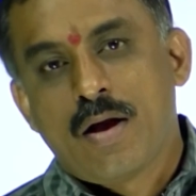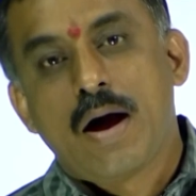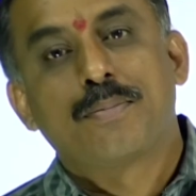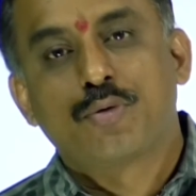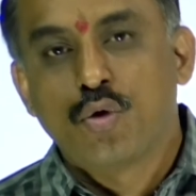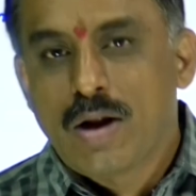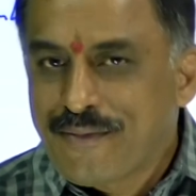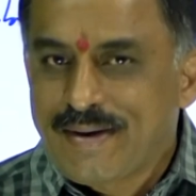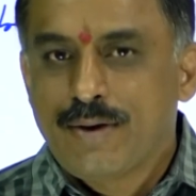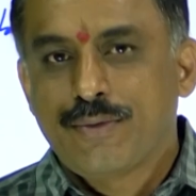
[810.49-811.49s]
Up to
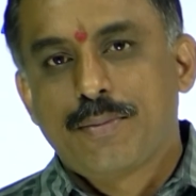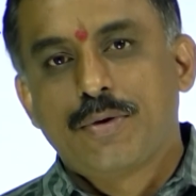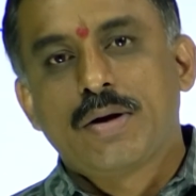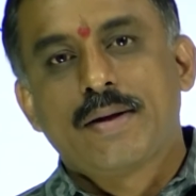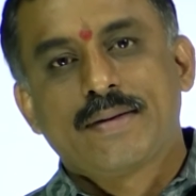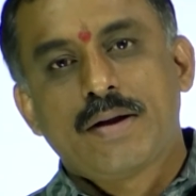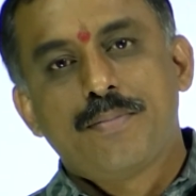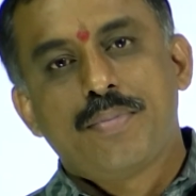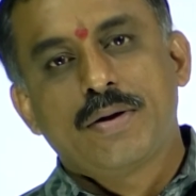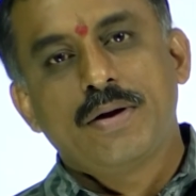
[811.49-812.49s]
11 divisibility laws are
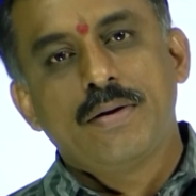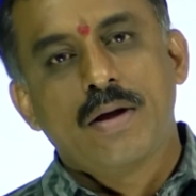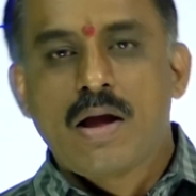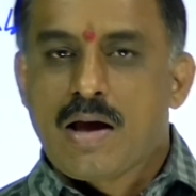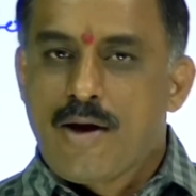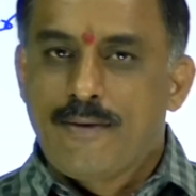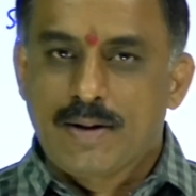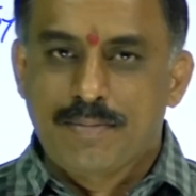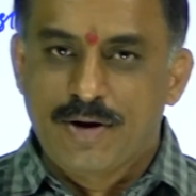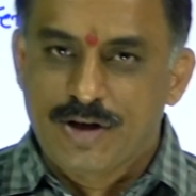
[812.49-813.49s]
important. I will
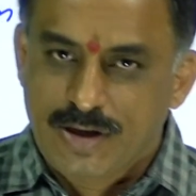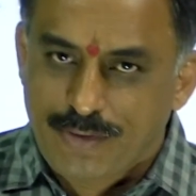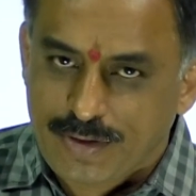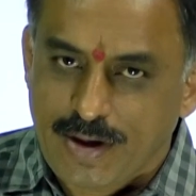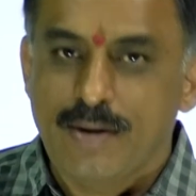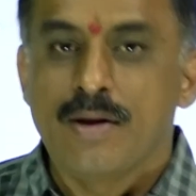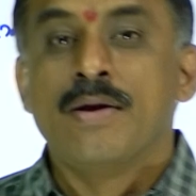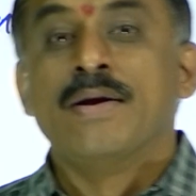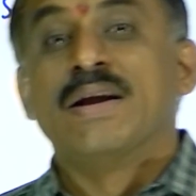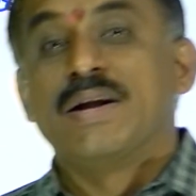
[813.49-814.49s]
explain each and everything.
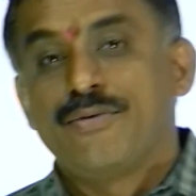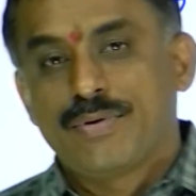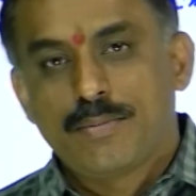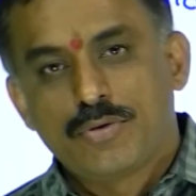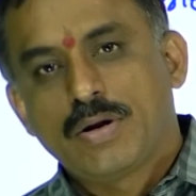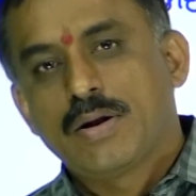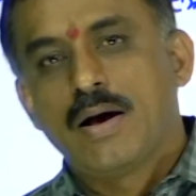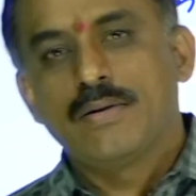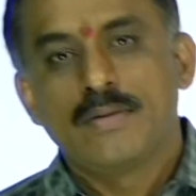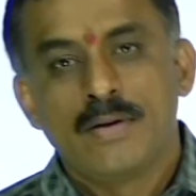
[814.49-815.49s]
Divisibility
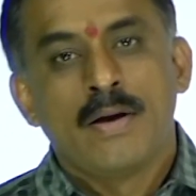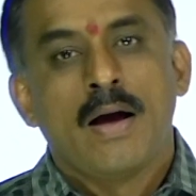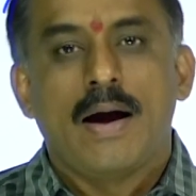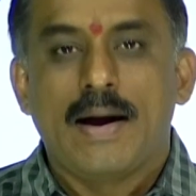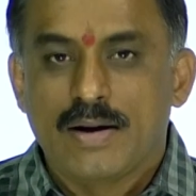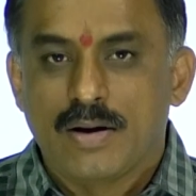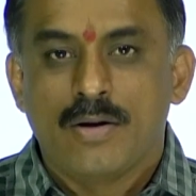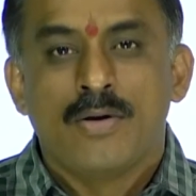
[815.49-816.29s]
laws and